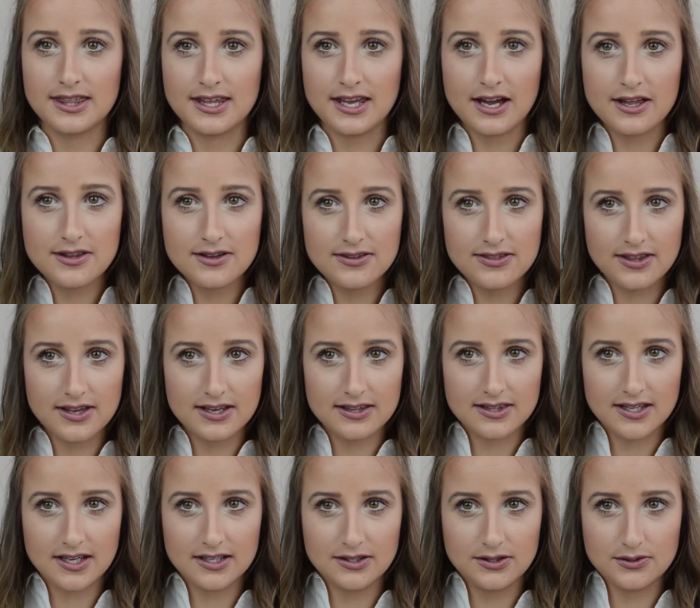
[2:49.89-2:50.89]
The other thing
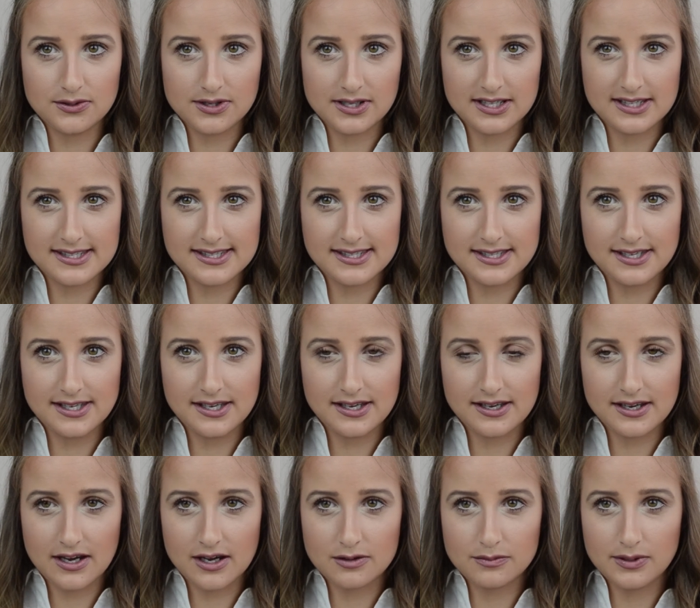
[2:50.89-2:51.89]
that you can
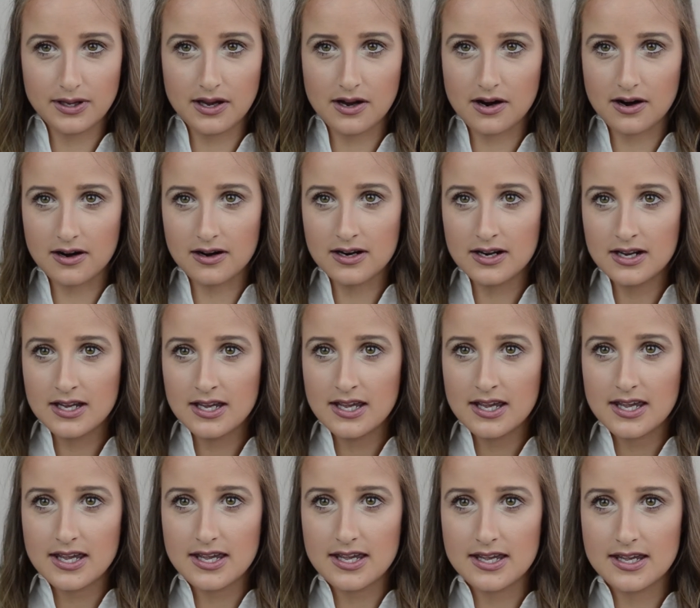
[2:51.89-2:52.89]
see up here
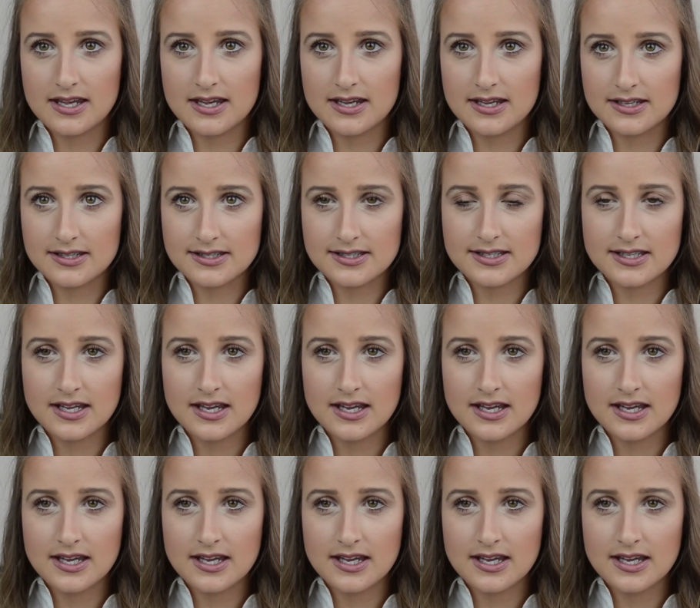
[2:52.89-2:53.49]
is,